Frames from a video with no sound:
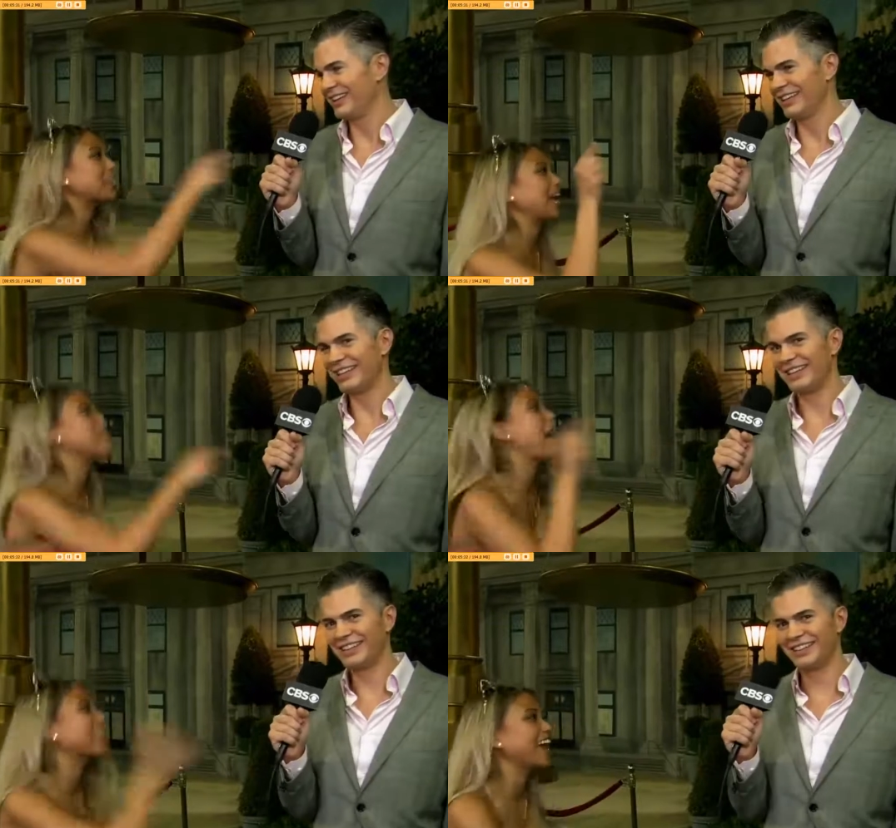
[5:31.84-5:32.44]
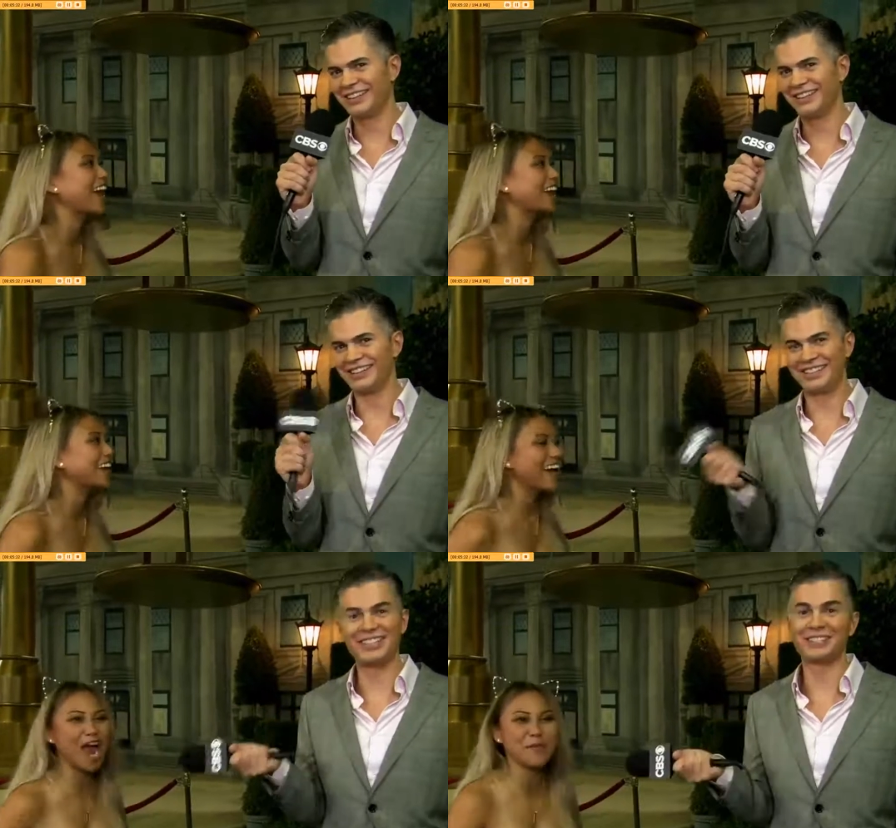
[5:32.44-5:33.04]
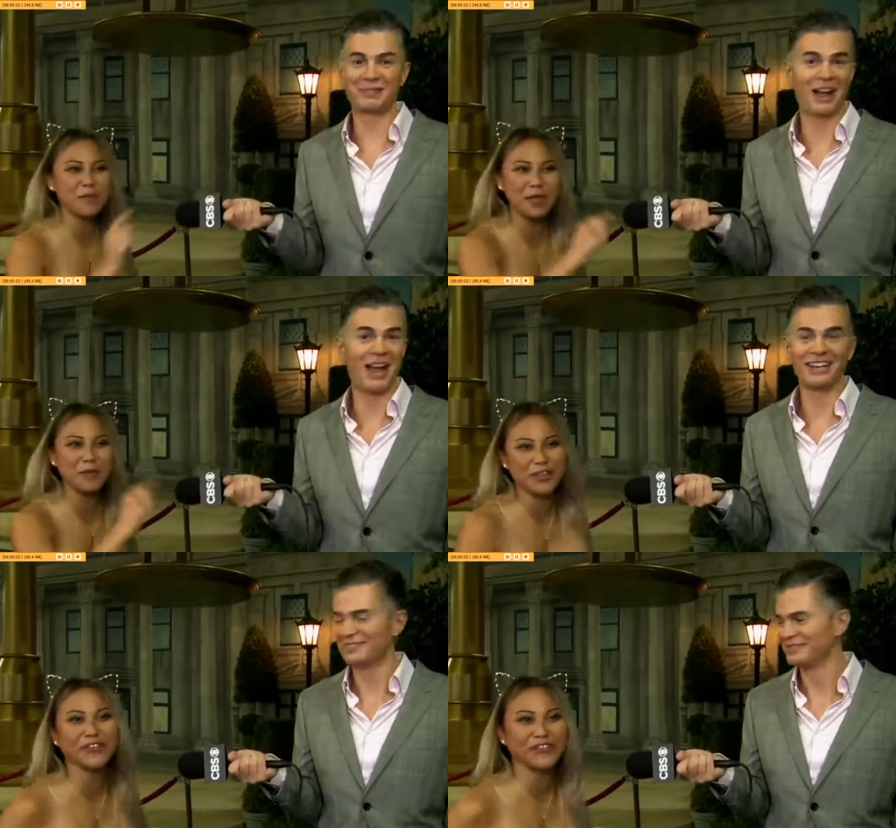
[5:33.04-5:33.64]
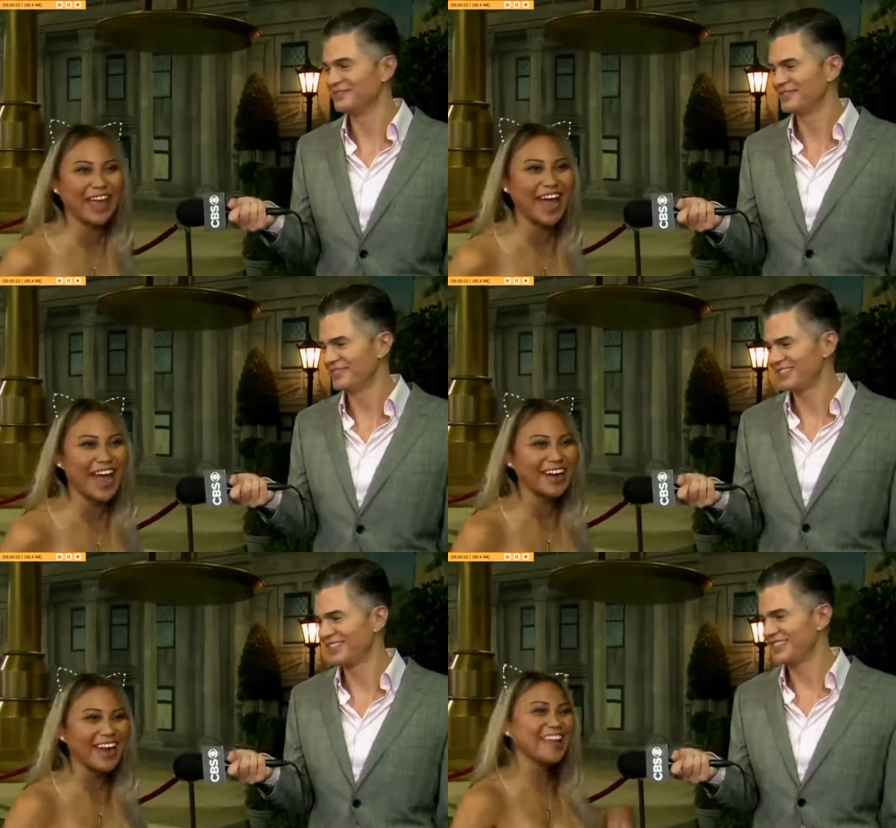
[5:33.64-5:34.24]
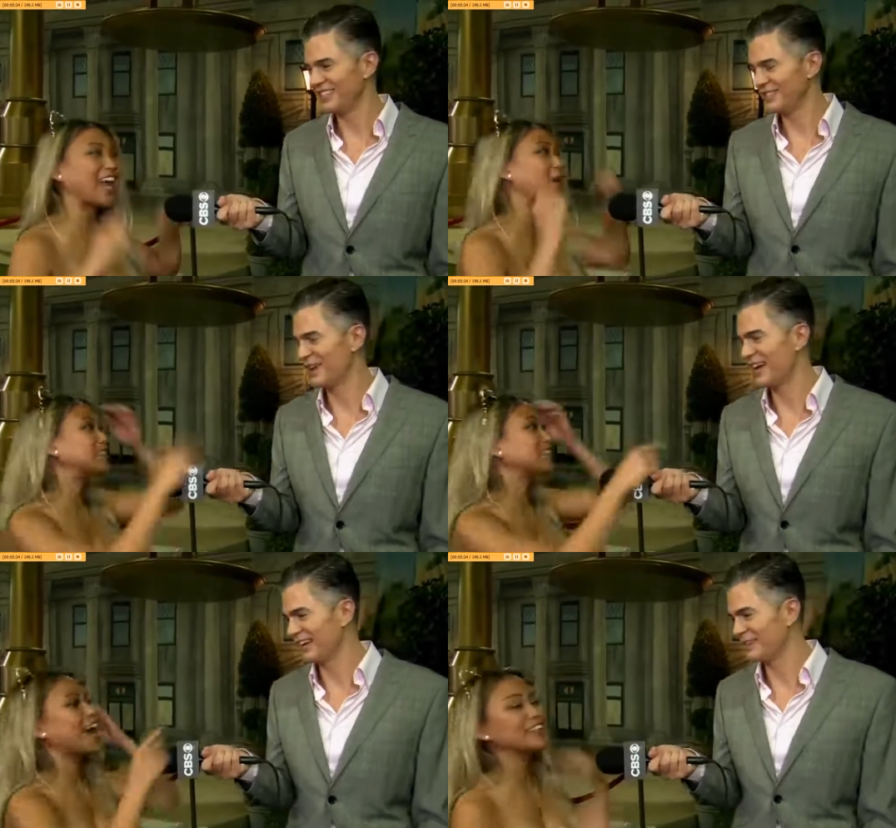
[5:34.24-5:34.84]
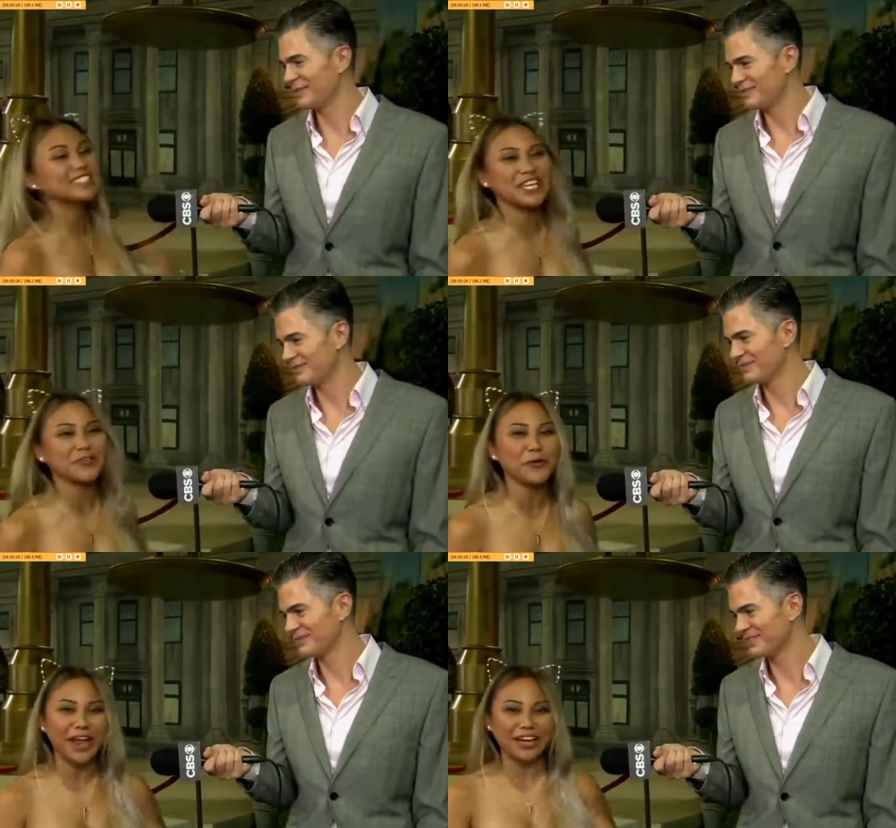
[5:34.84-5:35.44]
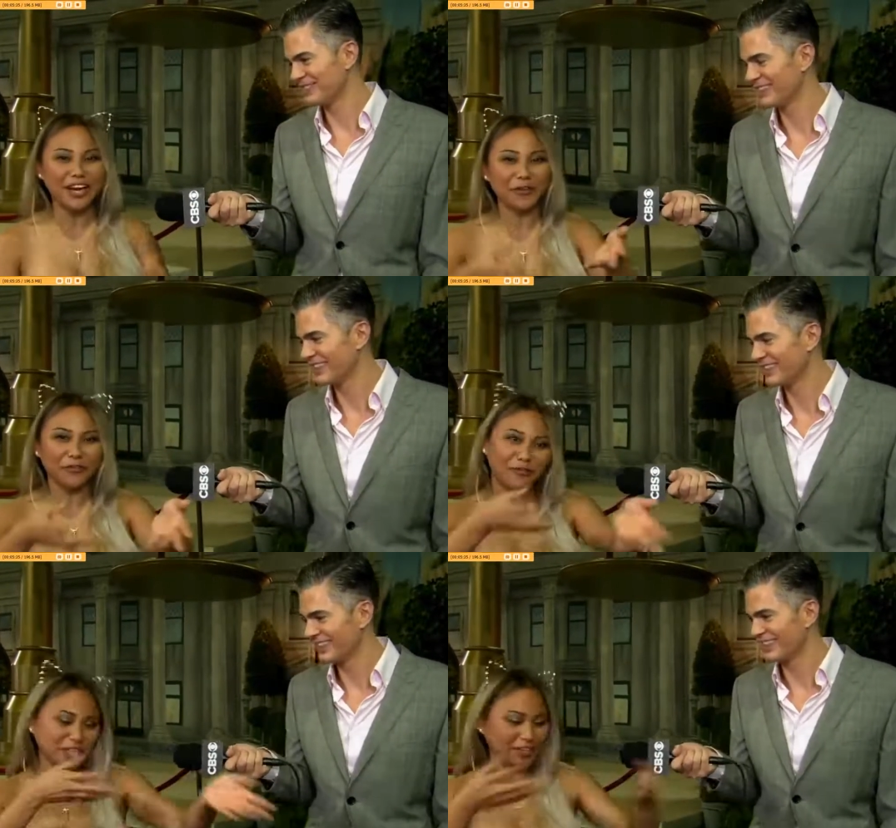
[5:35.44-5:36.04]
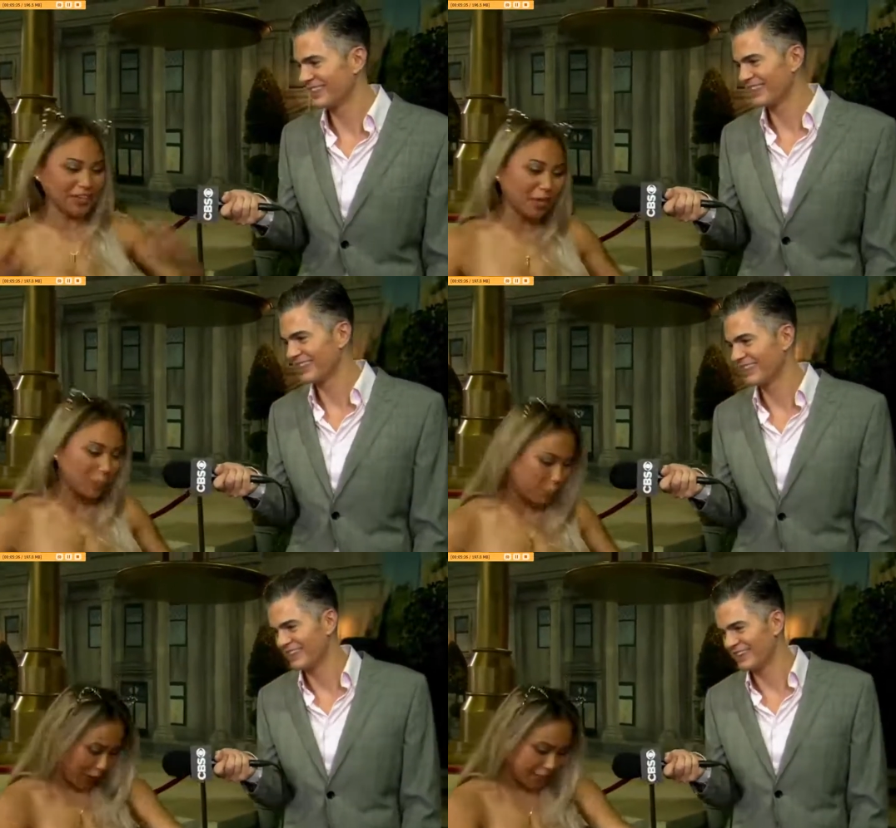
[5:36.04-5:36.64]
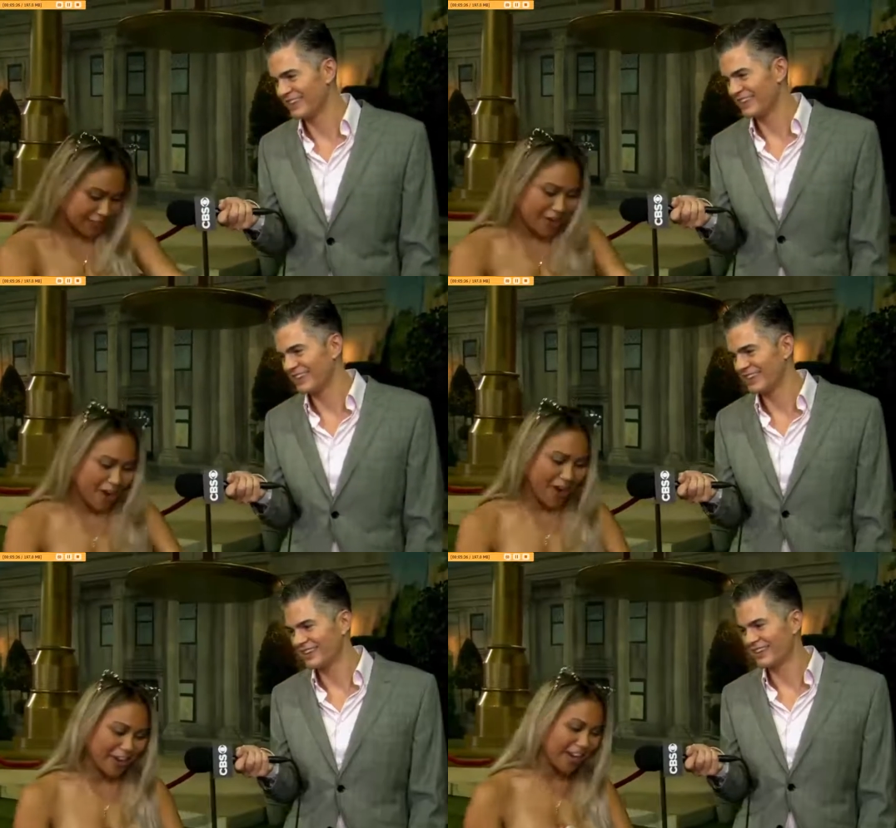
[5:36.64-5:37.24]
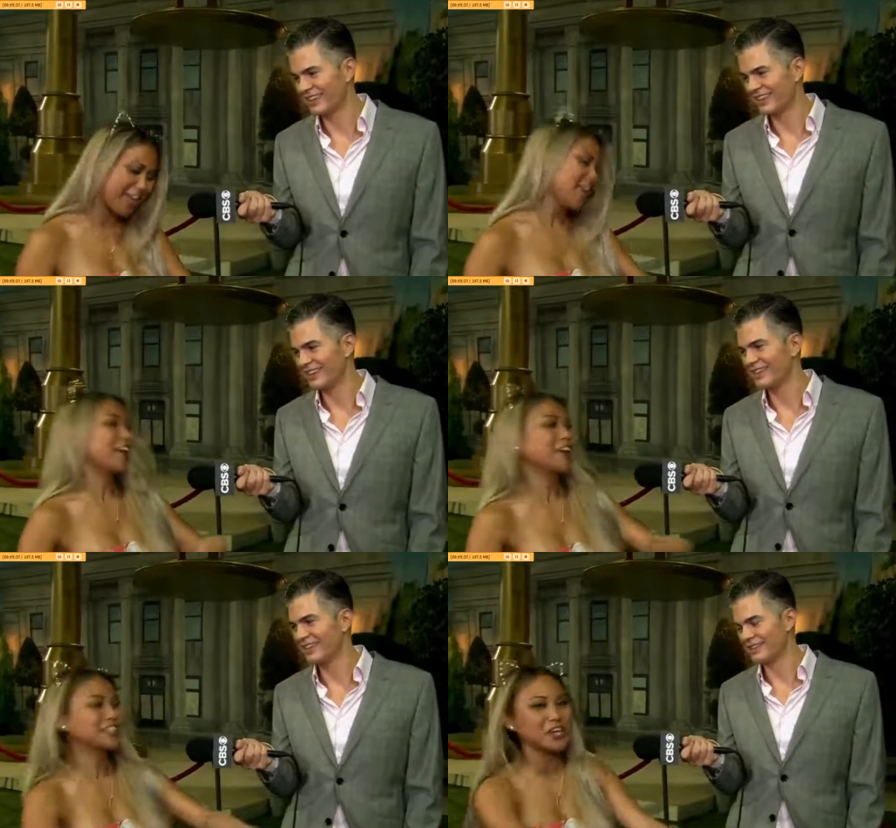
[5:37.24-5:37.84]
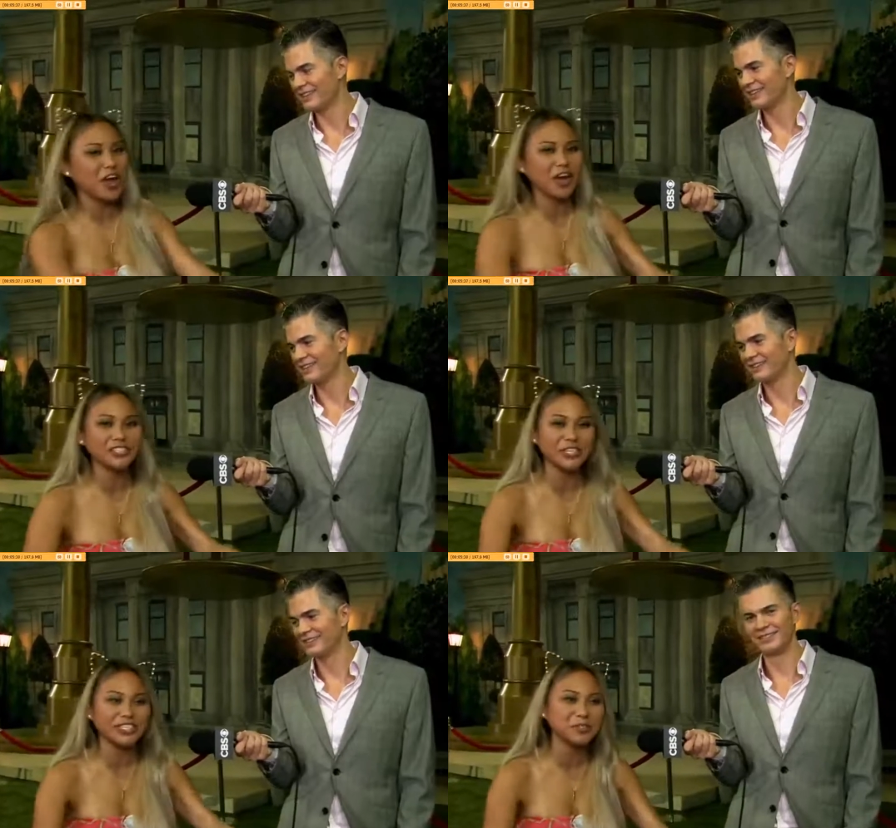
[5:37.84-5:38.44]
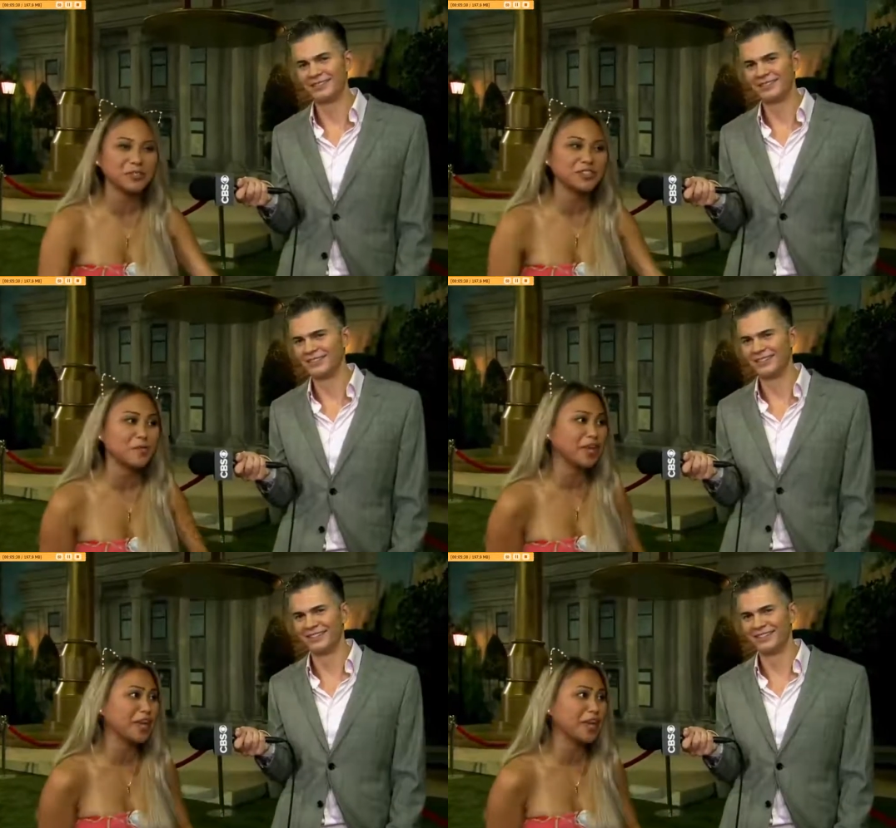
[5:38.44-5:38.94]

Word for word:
Speaker 1: game back then. I'm a Big Brother fan. That was it was a different one. Here, feed like raise a garden. Here's a dog. Teach him to do something.